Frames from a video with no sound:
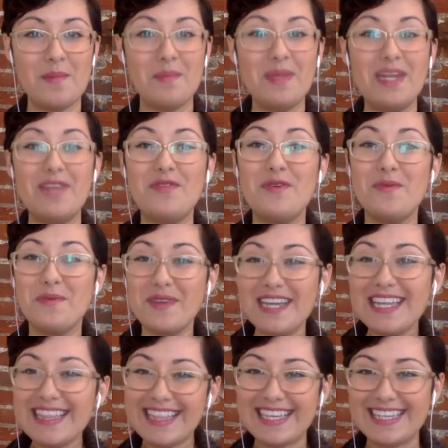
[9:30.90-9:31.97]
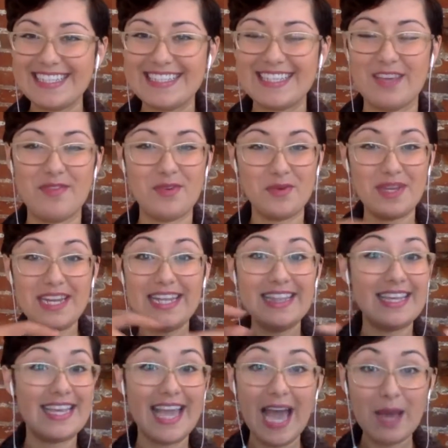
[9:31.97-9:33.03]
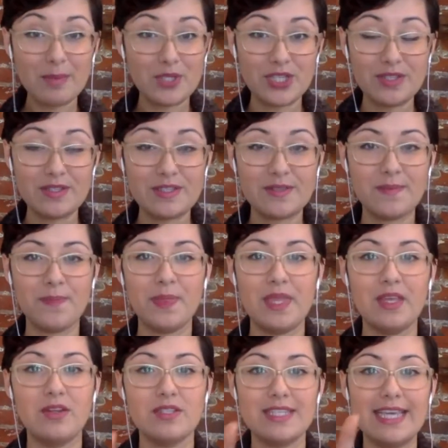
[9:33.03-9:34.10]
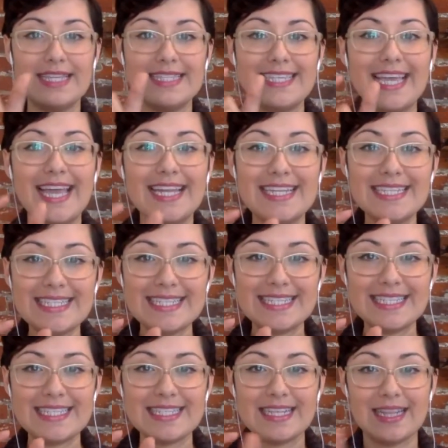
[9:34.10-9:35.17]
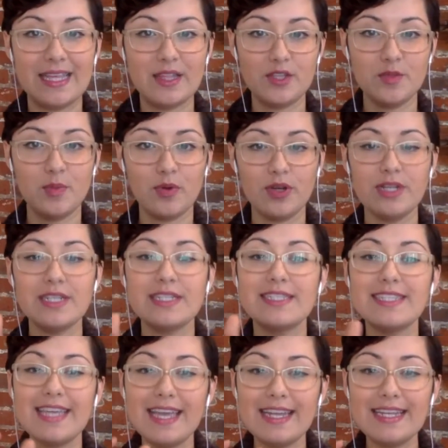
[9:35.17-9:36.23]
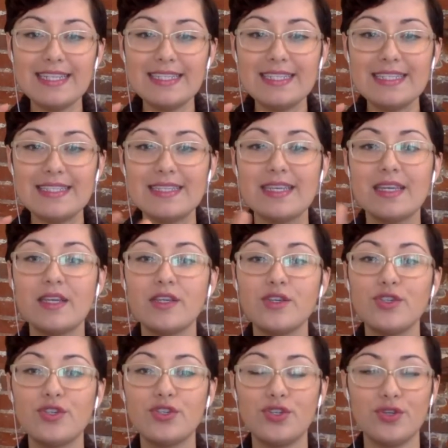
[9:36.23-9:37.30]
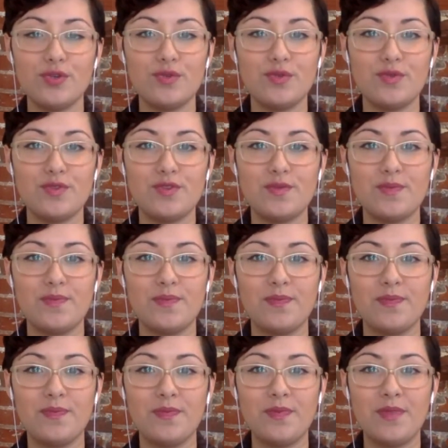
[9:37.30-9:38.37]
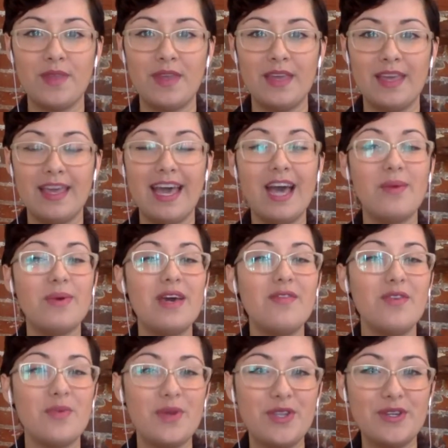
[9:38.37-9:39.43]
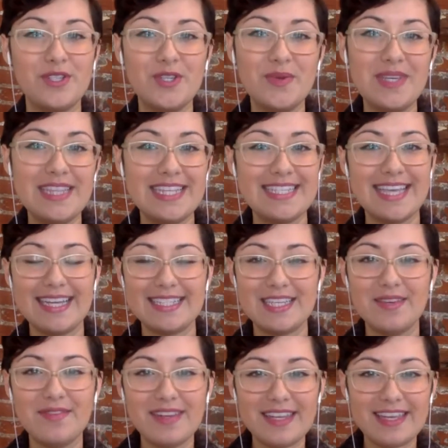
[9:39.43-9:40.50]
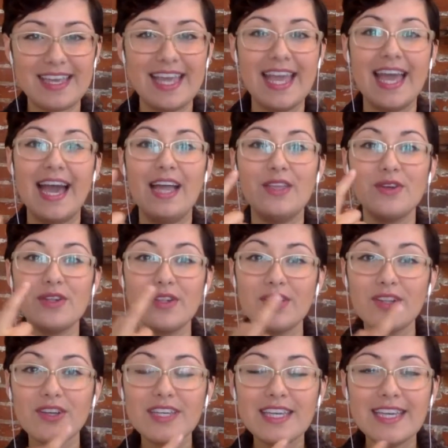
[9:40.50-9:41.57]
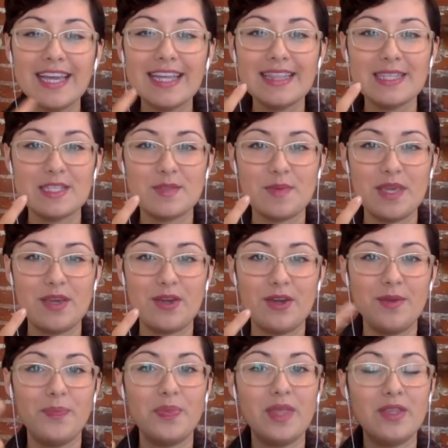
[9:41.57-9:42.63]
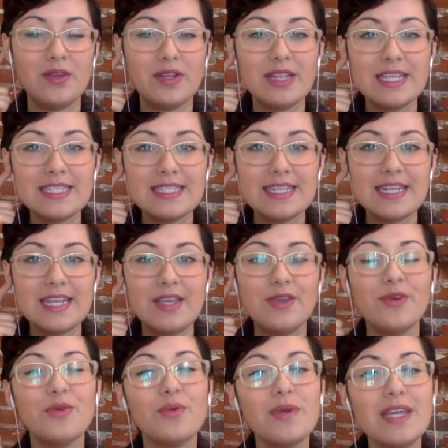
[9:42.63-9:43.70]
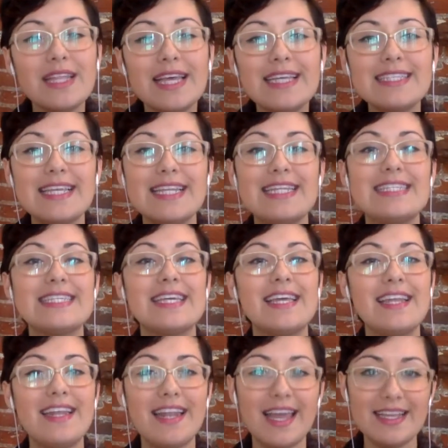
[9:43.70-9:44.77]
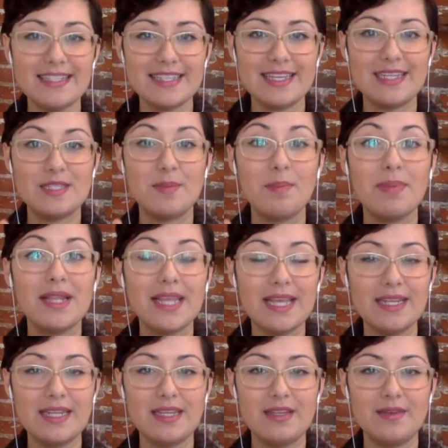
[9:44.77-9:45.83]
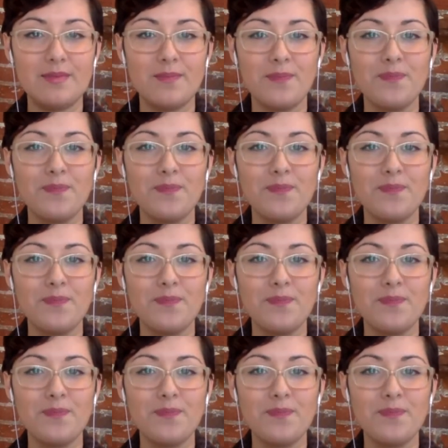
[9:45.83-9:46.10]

But if you read this, if you're reading the captions, it'll say tennis, like the sport, tennis shoes. However, when you're doing this activity and you're looking at the speaker and you're listening, you'll realize that it's connected, it's blended.